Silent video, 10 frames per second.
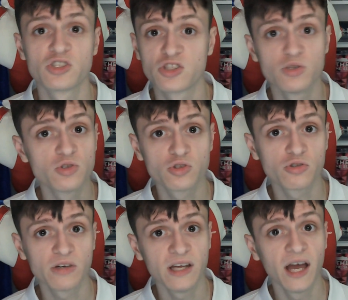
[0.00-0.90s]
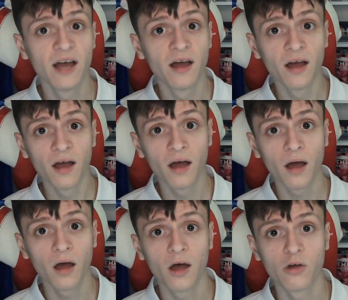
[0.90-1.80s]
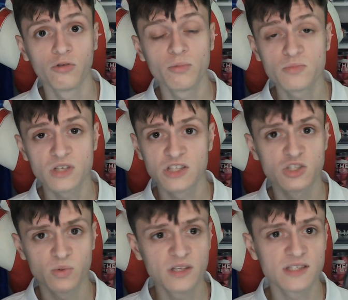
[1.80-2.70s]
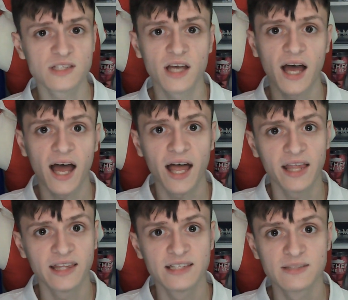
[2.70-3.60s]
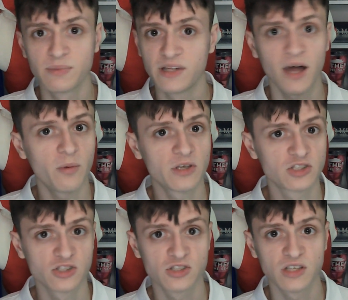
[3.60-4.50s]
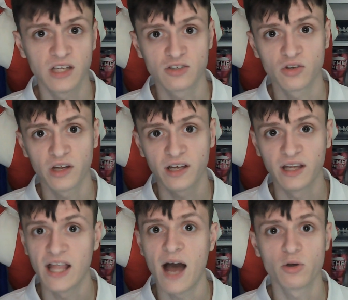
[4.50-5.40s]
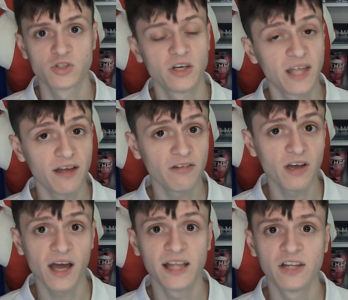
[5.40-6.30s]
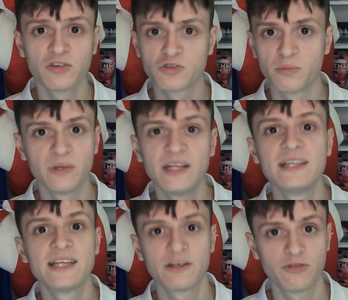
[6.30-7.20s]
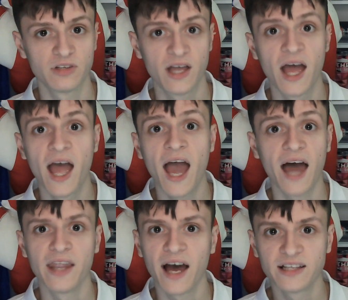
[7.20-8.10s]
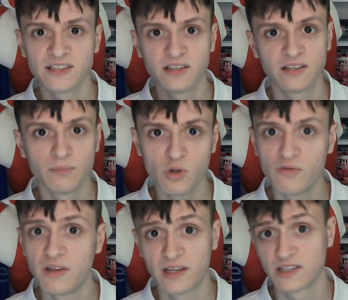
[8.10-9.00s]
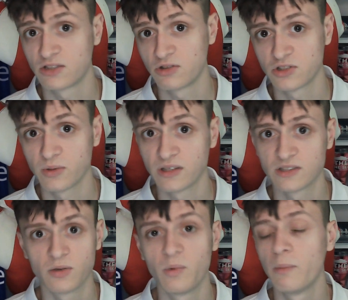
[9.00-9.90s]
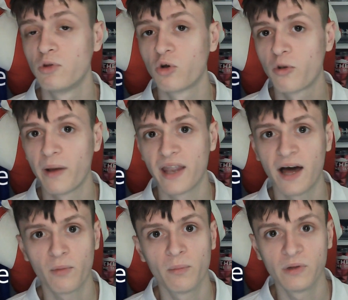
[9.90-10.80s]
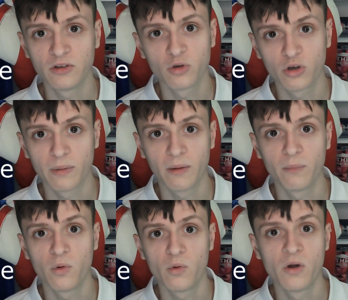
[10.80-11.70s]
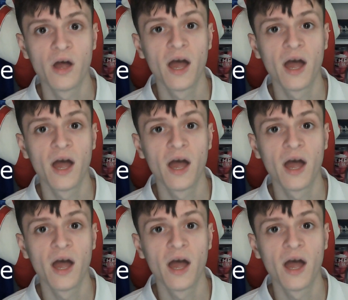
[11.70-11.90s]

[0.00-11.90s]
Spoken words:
just two-story rooms and suites, but now it's got like an outside area and it looks completely different. And they're adding a movie theatre onto it. So we'll talk about that when we talk about more